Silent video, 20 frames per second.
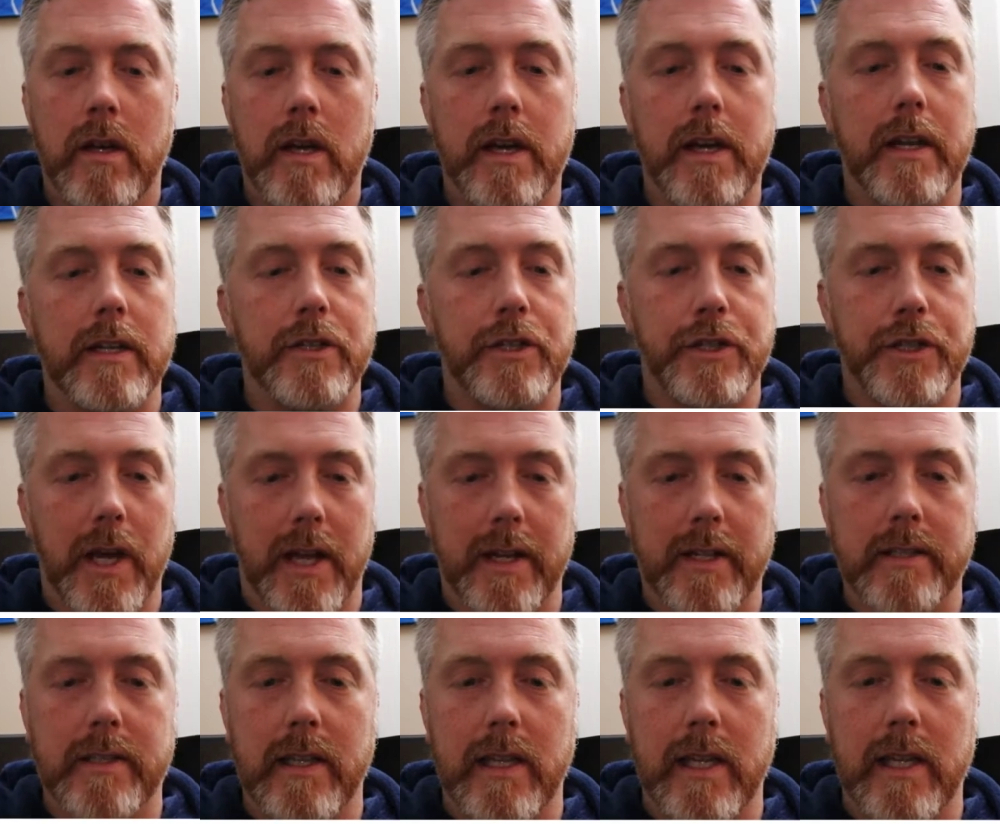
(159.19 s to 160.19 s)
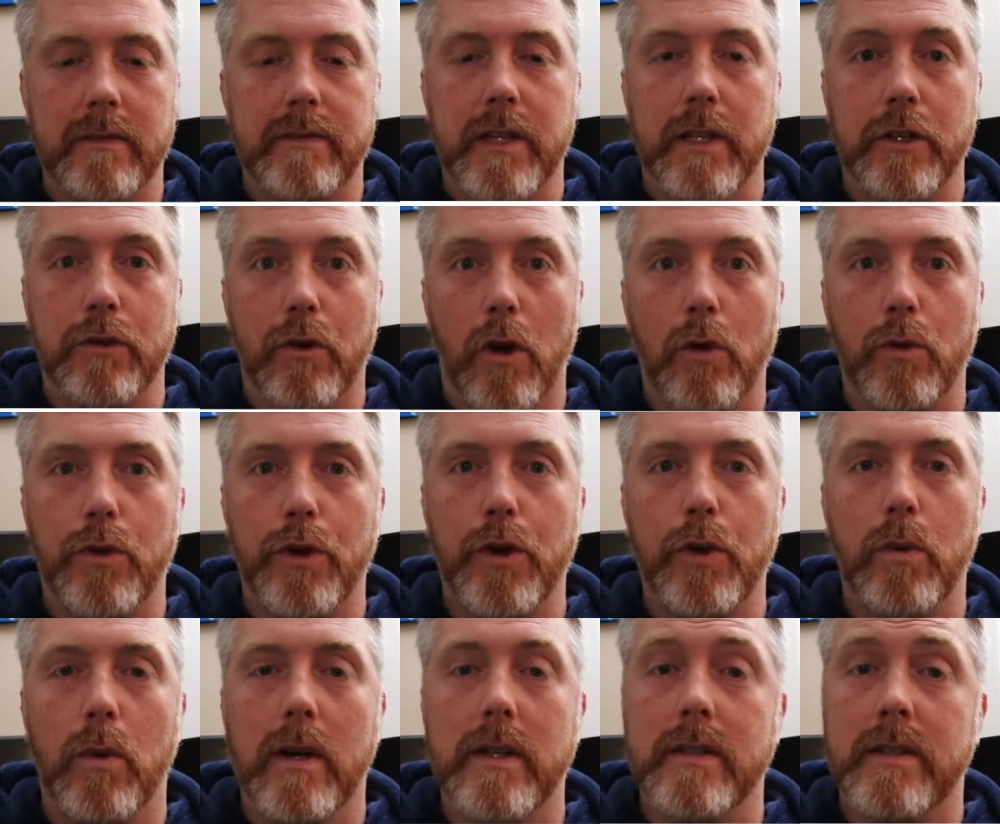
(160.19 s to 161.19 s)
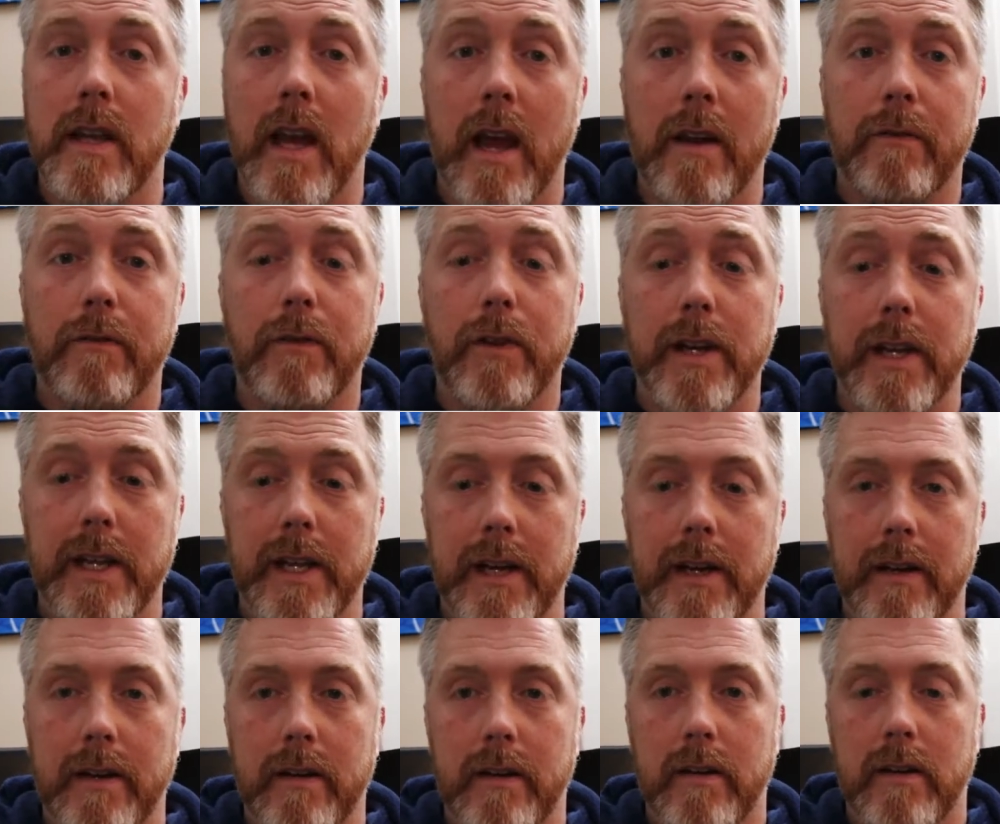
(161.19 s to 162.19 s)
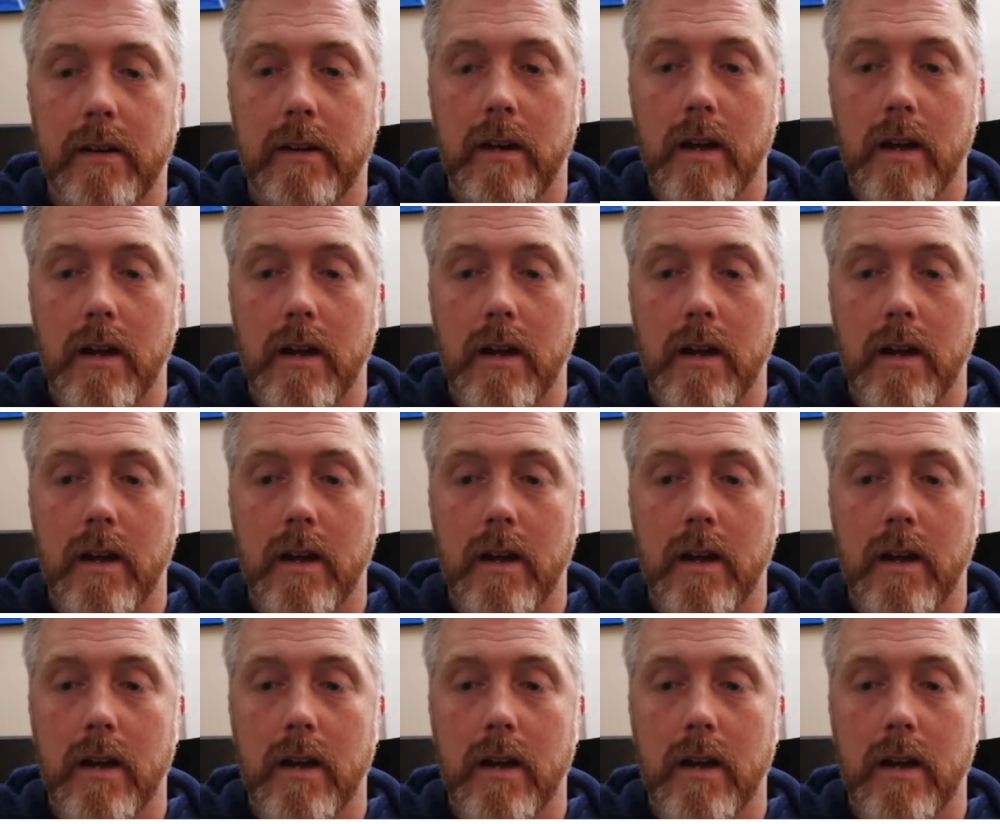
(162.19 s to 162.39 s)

It has shed its leaves and grown new ones every year.